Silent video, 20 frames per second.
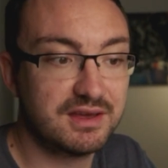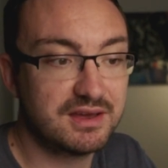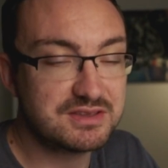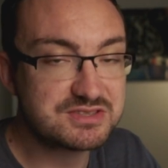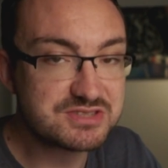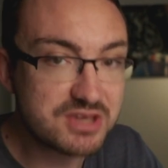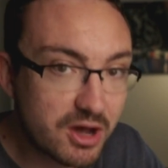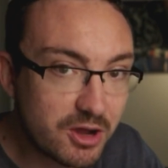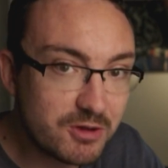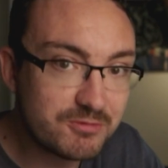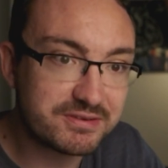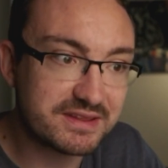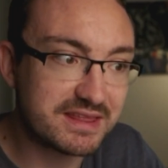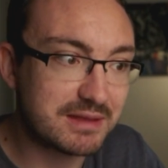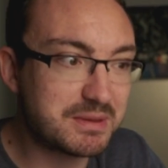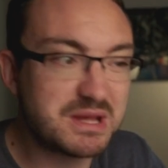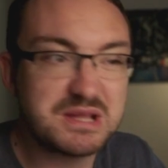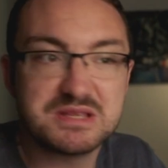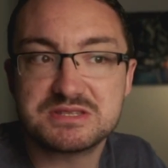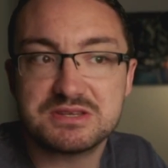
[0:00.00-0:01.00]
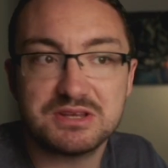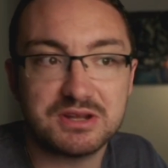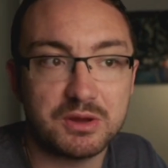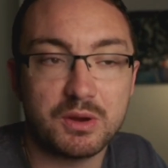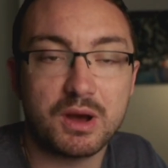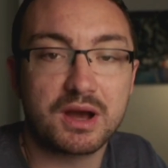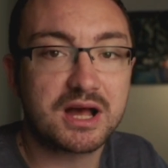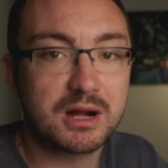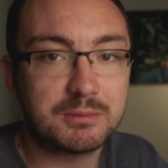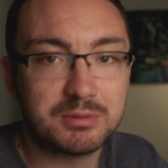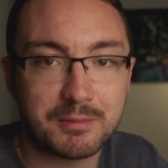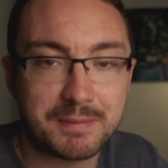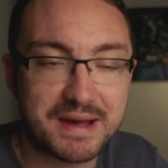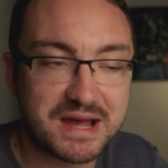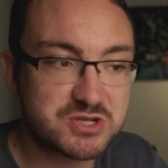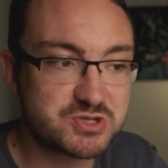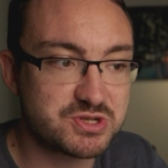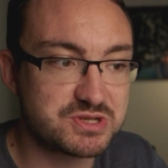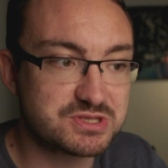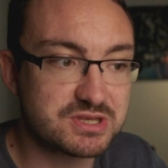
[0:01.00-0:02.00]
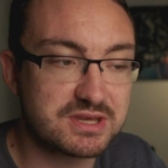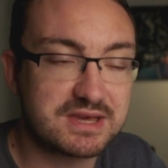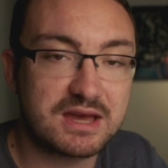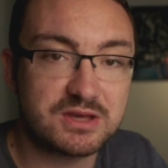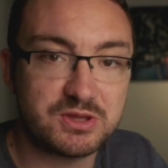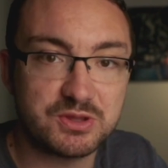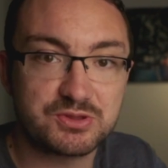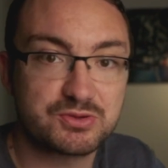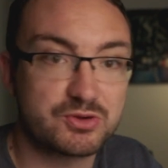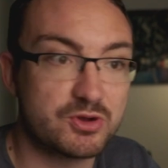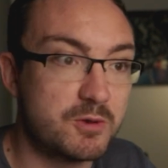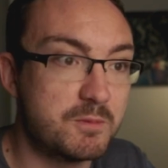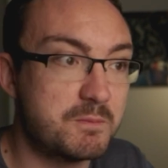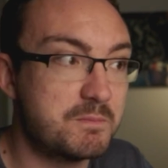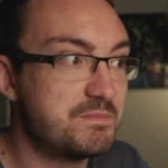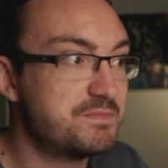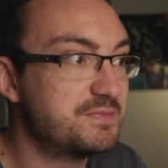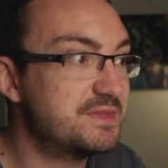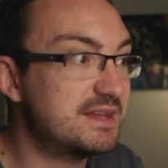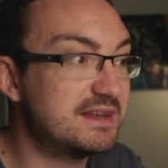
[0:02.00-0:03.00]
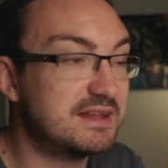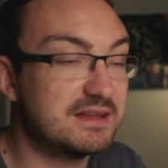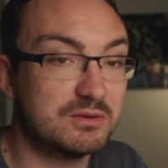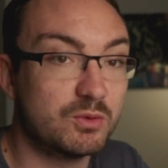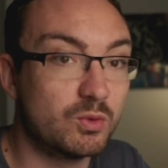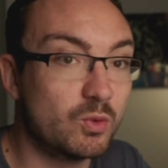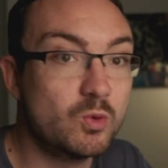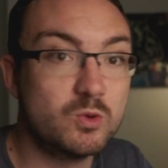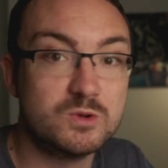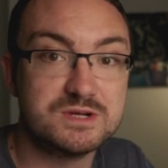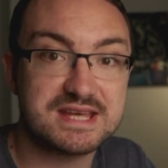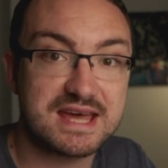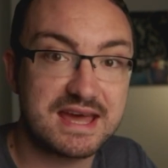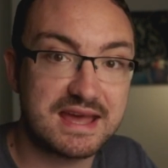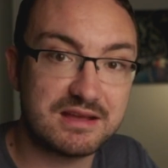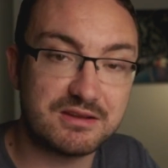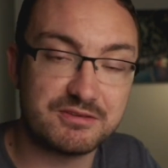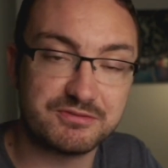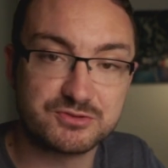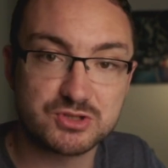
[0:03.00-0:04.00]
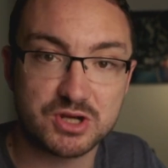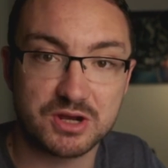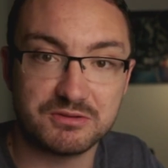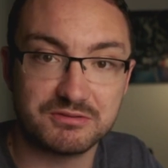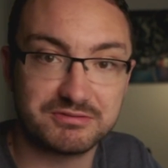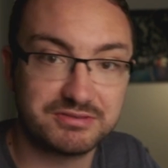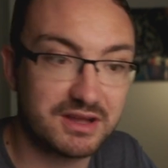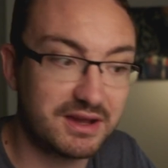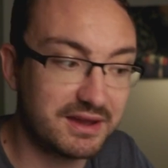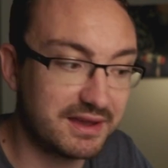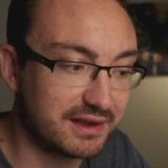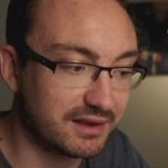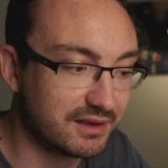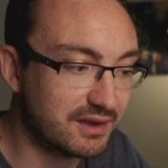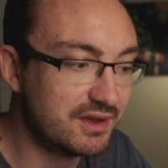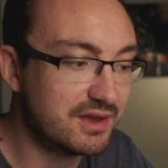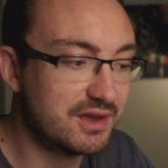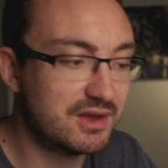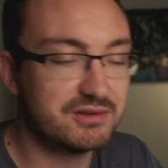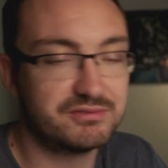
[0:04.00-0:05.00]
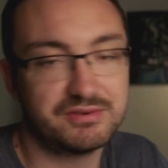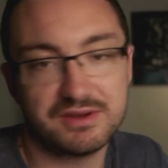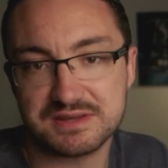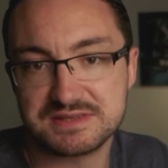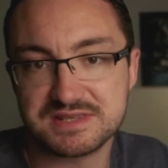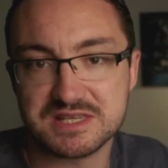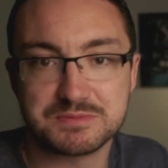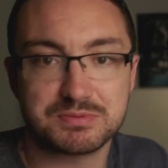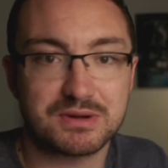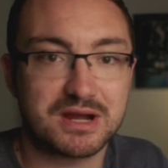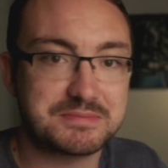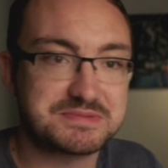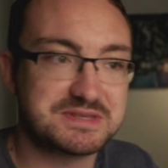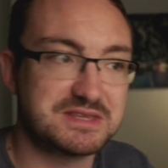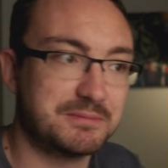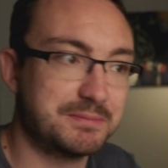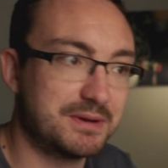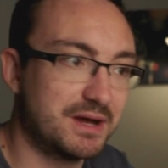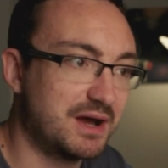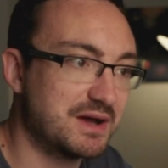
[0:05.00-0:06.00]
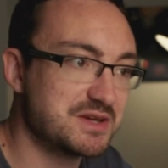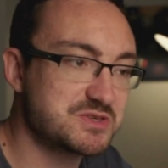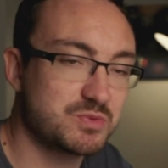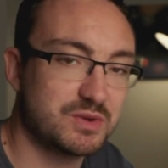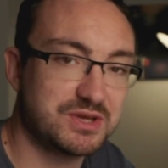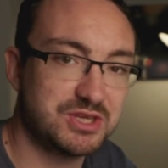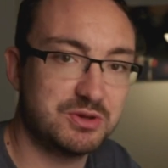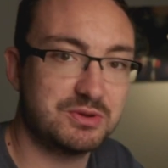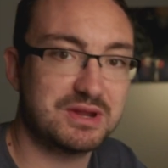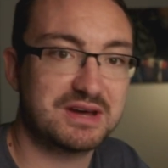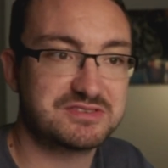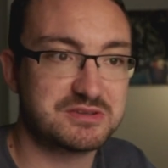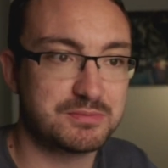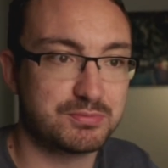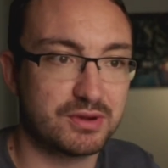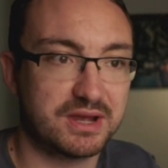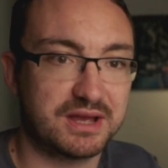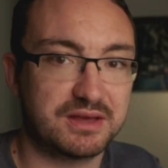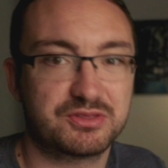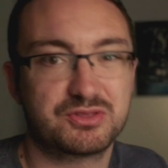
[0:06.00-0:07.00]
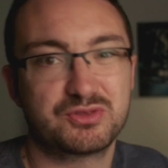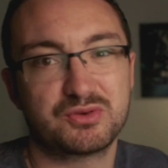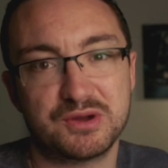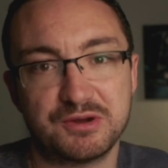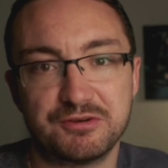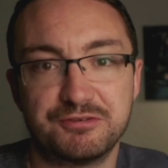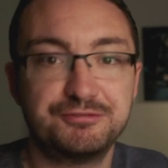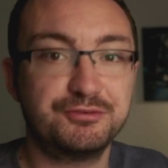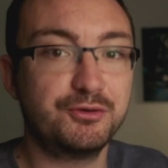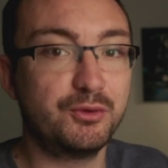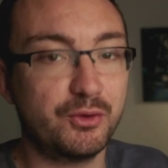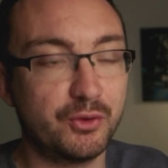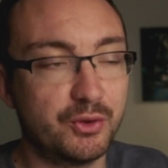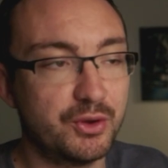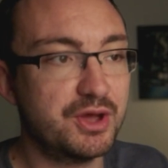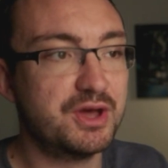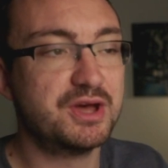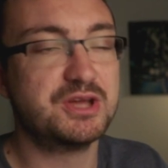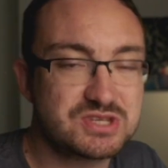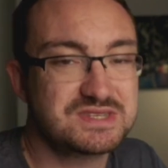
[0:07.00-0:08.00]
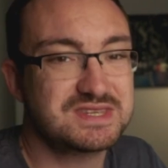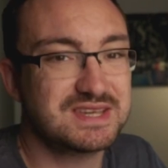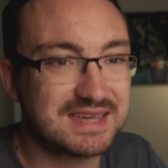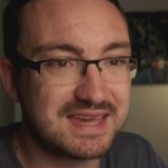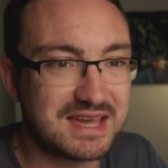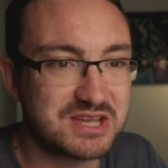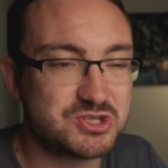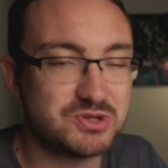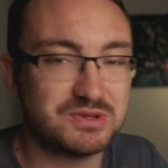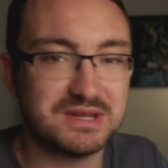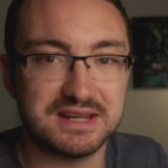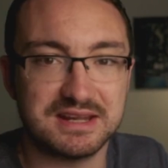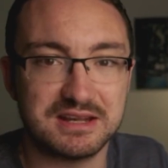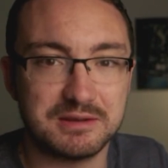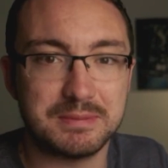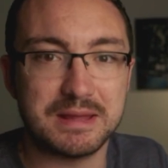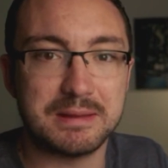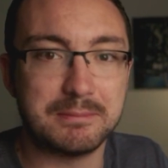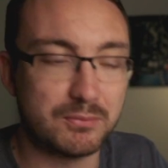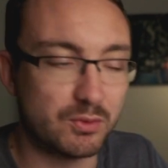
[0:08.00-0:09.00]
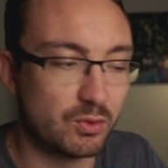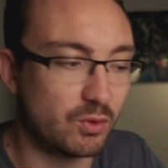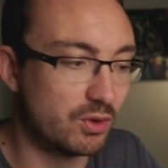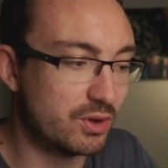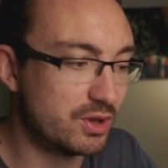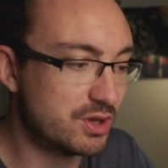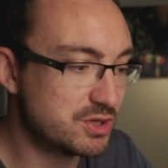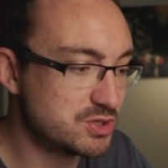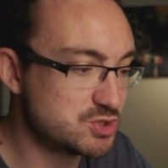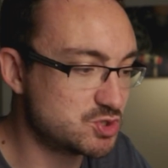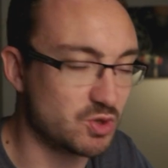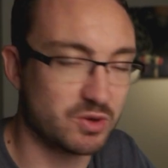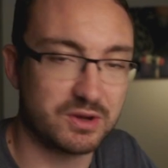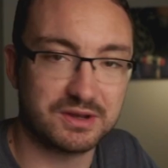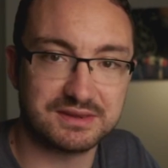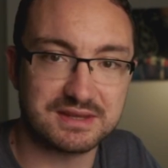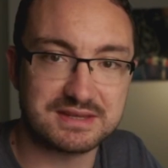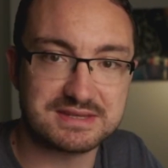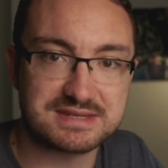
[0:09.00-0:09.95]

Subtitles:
So hopefully that means, you know, a couple of batteries could get you through nearly all day of drone flying, versus perhaps in the past where you have to bring 3 or 4 just in case you needed a bit more during the